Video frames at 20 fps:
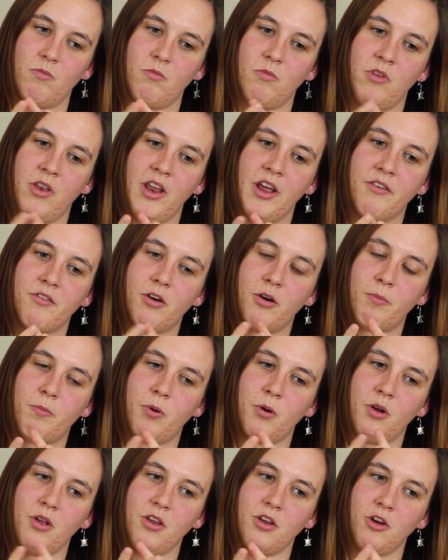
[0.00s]
never
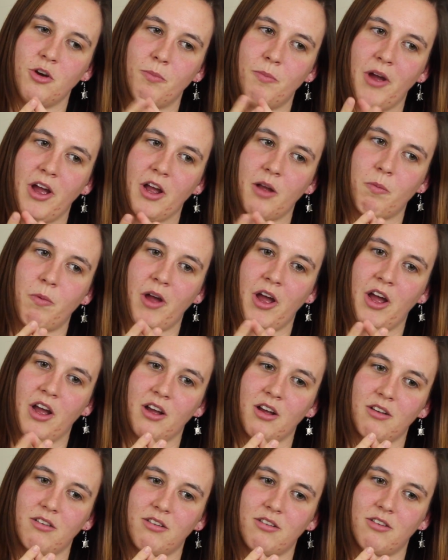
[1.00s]
put your
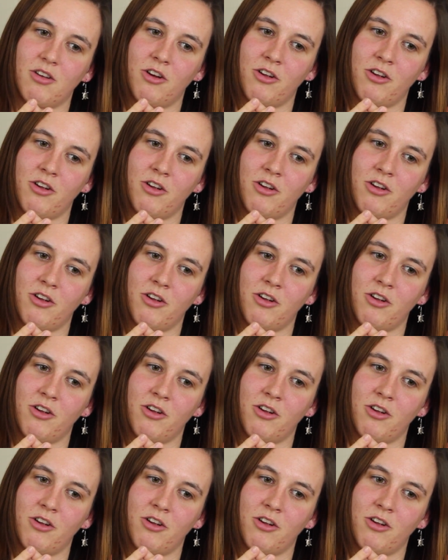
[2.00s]
backpacks